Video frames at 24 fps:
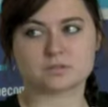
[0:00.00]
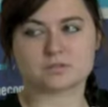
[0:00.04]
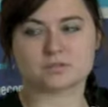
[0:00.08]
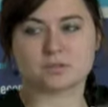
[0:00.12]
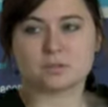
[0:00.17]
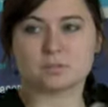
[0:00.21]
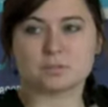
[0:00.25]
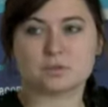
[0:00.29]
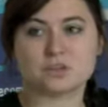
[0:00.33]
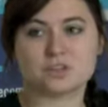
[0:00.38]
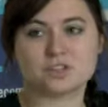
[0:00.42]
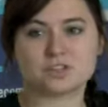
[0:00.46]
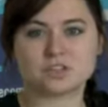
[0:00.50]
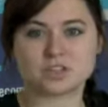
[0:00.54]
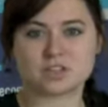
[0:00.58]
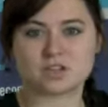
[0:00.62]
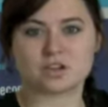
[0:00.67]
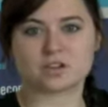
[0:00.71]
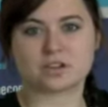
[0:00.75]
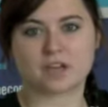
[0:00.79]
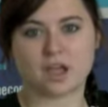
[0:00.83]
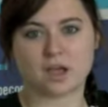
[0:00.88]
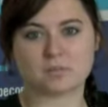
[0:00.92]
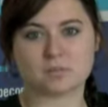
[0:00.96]
community
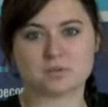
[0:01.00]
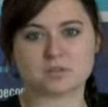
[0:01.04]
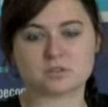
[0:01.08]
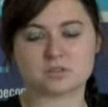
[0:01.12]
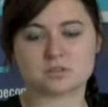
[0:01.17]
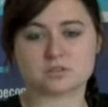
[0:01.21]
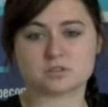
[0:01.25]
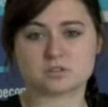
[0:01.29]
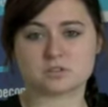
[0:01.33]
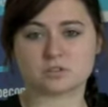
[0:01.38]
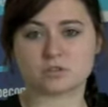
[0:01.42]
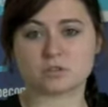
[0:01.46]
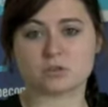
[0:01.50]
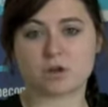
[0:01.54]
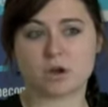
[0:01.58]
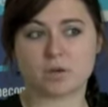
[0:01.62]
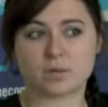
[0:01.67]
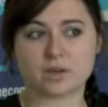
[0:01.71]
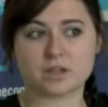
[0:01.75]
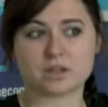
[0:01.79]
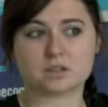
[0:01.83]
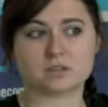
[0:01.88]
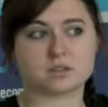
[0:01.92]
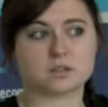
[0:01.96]
on campus is
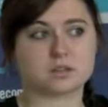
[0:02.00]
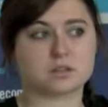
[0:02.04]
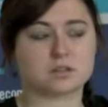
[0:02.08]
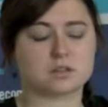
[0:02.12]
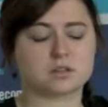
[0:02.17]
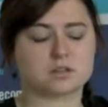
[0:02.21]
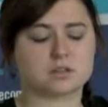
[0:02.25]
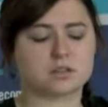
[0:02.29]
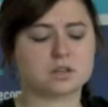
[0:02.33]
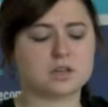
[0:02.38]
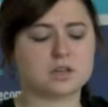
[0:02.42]
growing. The